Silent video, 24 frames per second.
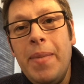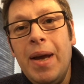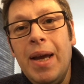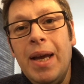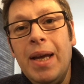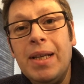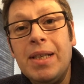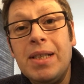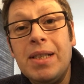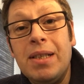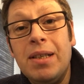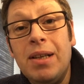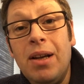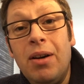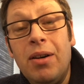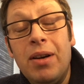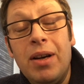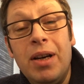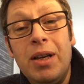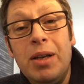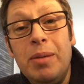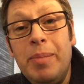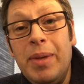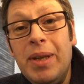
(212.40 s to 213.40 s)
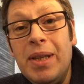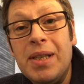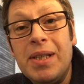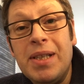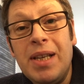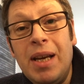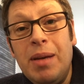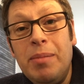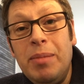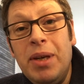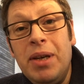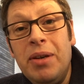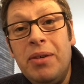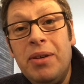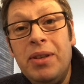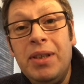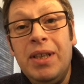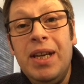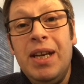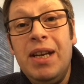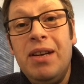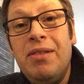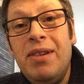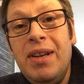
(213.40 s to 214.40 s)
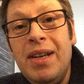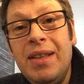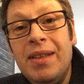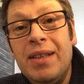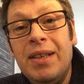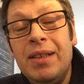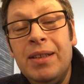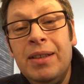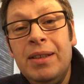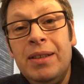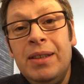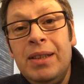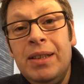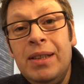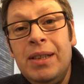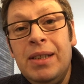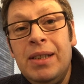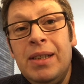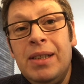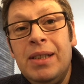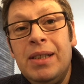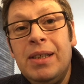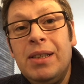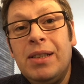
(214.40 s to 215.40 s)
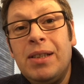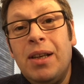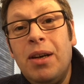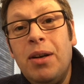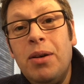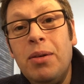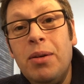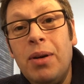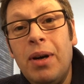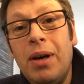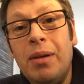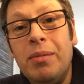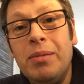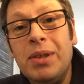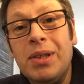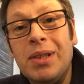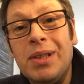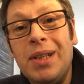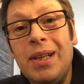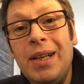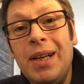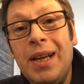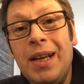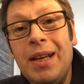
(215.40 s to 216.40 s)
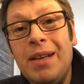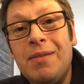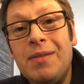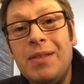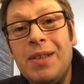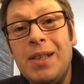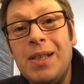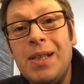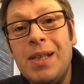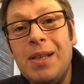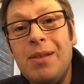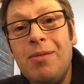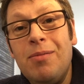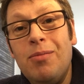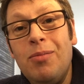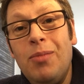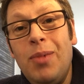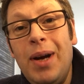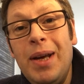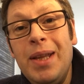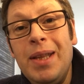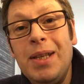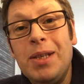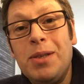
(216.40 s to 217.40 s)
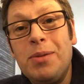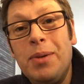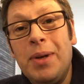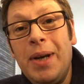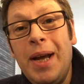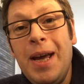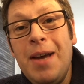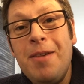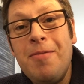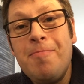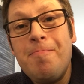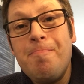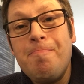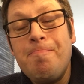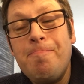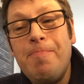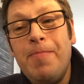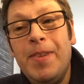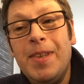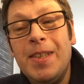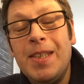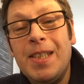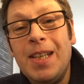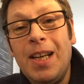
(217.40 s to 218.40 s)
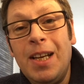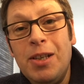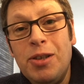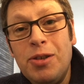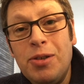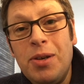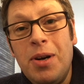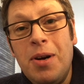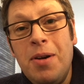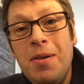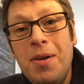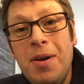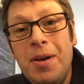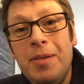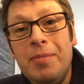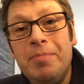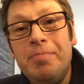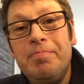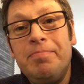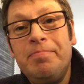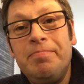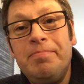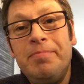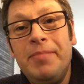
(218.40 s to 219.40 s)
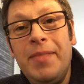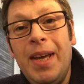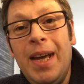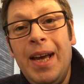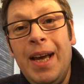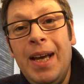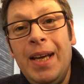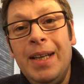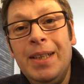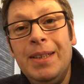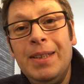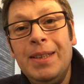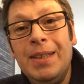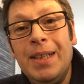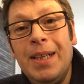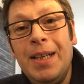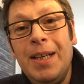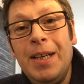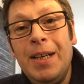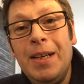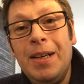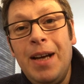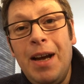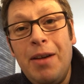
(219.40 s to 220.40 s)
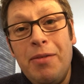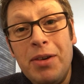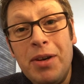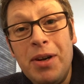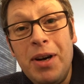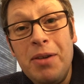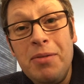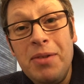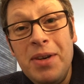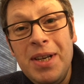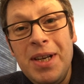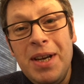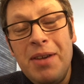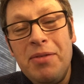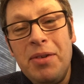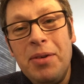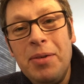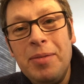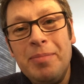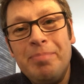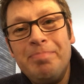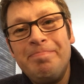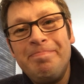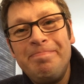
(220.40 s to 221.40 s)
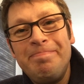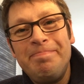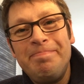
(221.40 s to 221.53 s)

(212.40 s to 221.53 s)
it's not going to be the same year on year either. So I'm just going to have to wait this one out, stay strong, and have a great week, everyone.